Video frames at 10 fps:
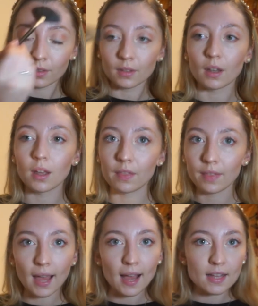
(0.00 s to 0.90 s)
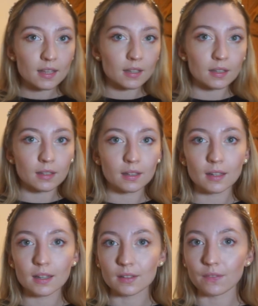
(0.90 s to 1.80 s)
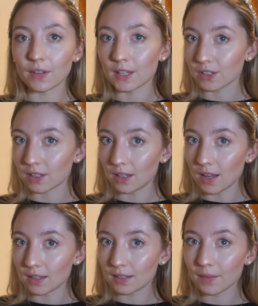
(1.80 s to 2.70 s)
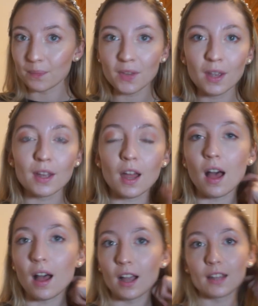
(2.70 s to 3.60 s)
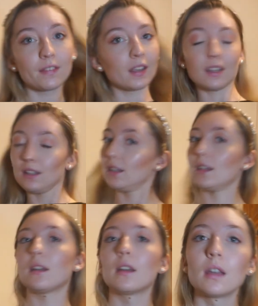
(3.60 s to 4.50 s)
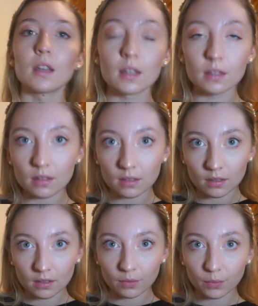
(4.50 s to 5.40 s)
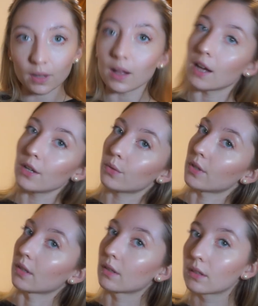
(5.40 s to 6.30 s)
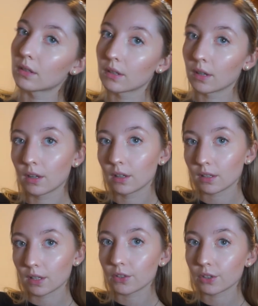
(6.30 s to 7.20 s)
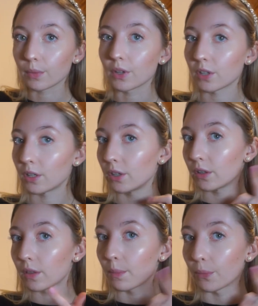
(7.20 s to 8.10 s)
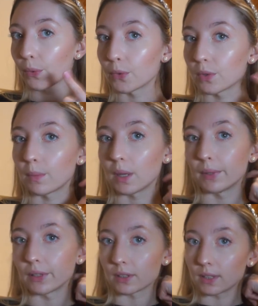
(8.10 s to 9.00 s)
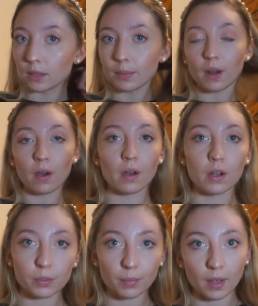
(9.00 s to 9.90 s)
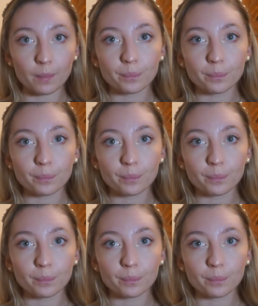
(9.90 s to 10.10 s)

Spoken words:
And that is the finished look. I think it's, well, I don't want to say too much. I know that the bronzer maybe looks a little bit harsh, but